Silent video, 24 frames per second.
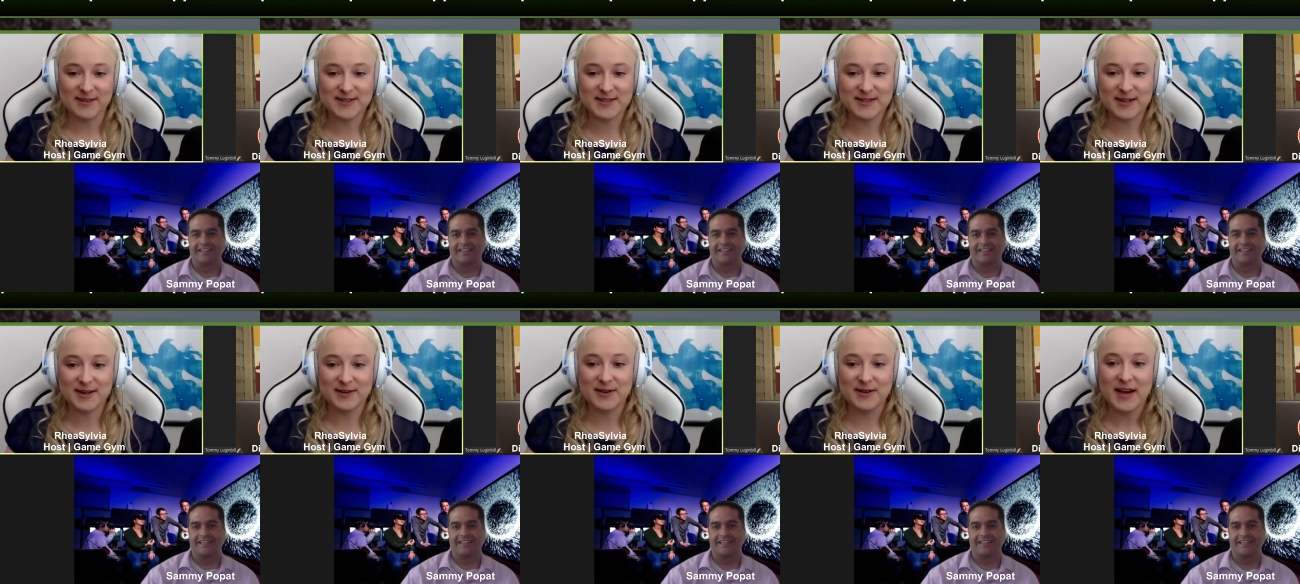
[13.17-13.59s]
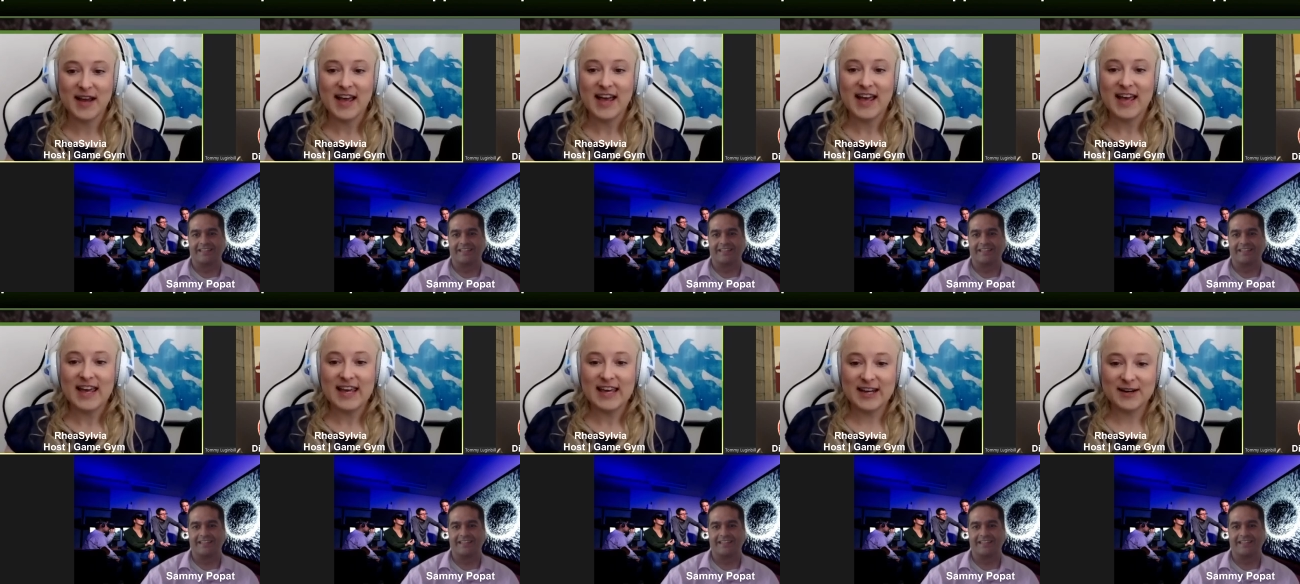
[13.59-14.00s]
Speaker 1: So
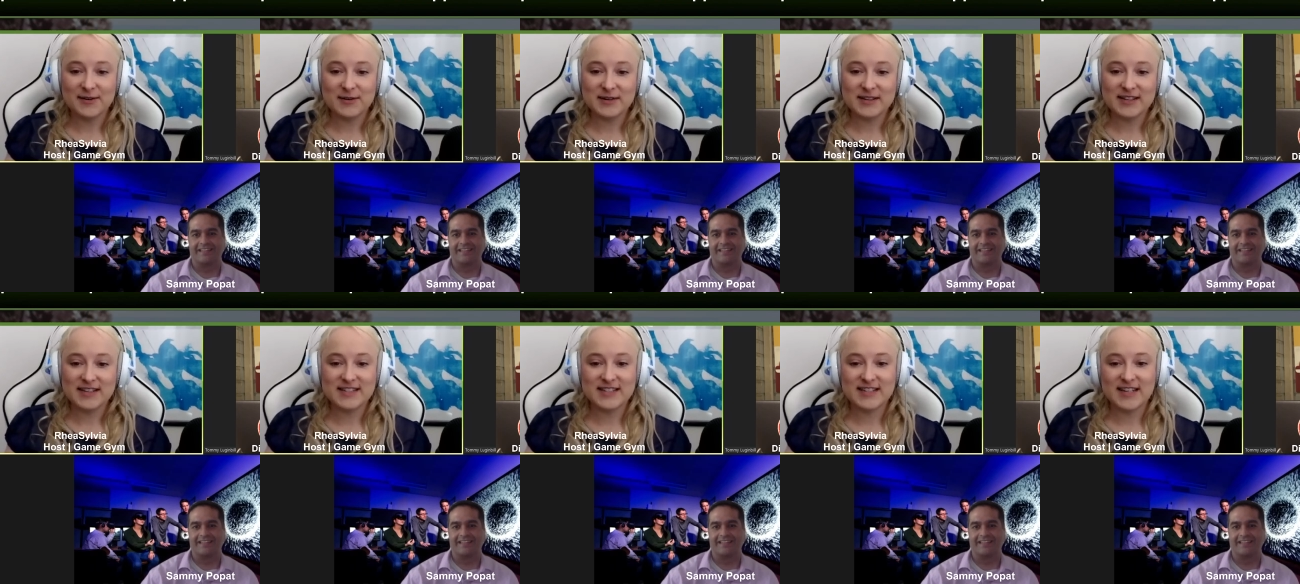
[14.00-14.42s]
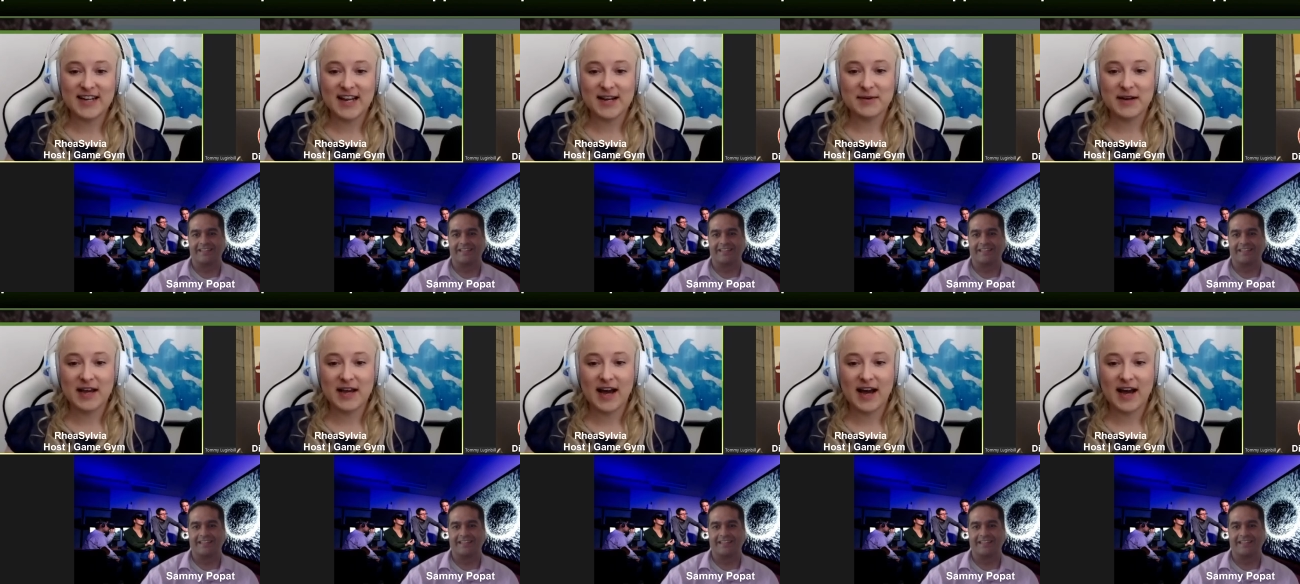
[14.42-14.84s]
here with us today,
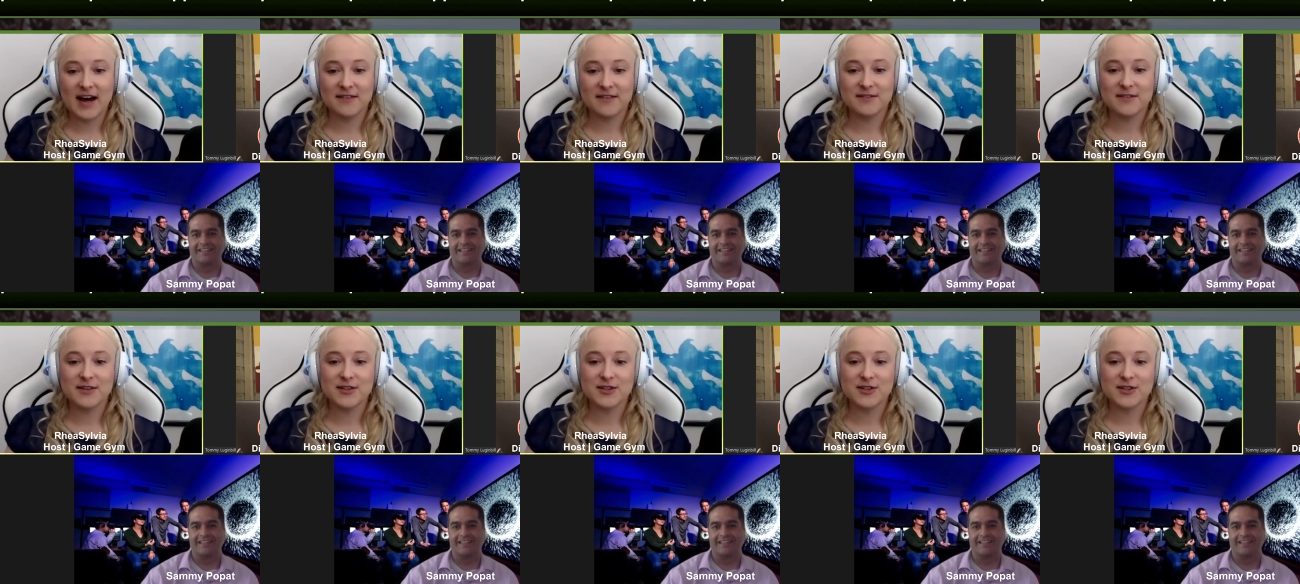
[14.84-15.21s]
we have